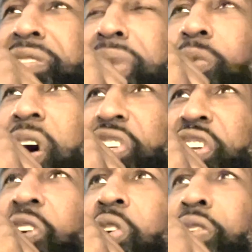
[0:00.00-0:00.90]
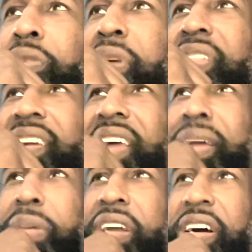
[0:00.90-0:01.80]
have been watching over me that
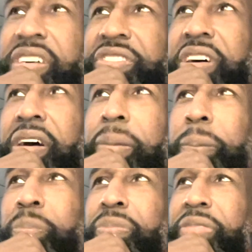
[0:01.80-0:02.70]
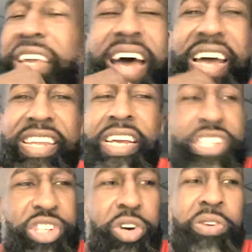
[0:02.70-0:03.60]
day, because the guy
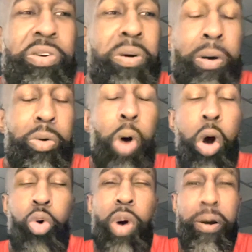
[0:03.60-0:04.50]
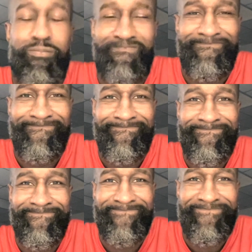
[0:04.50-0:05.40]
didn't show up.
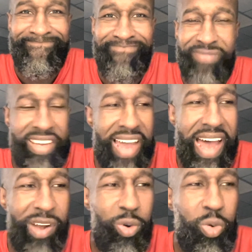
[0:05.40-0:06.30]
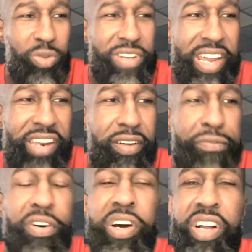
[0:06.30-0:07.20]
The guy who sat in the
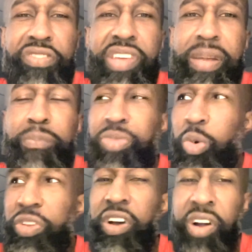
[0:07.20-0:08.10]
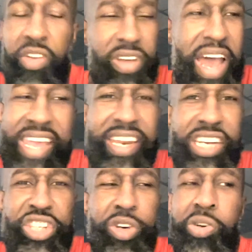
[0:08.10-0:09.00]
front seat with the other guy, he
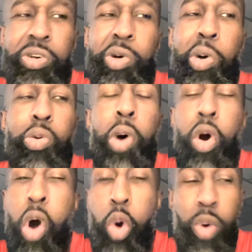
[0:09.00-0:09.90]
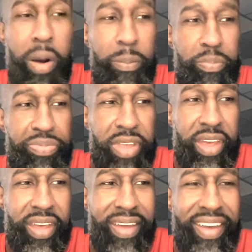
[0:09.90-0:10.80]
didn't show up.
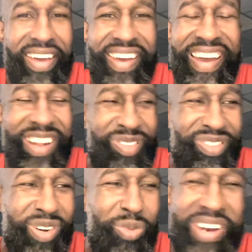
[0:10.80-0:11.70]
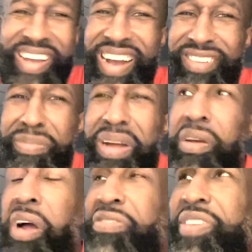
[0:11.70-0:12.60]
And so when it got to
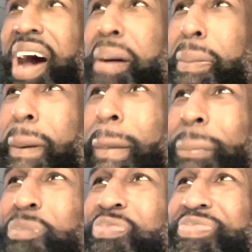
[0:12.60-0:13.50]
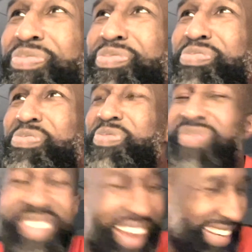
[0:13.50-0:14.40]
my stop,
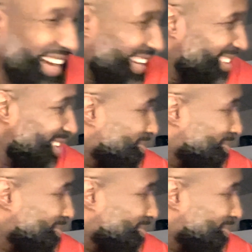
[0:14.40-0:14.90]
I kind of looked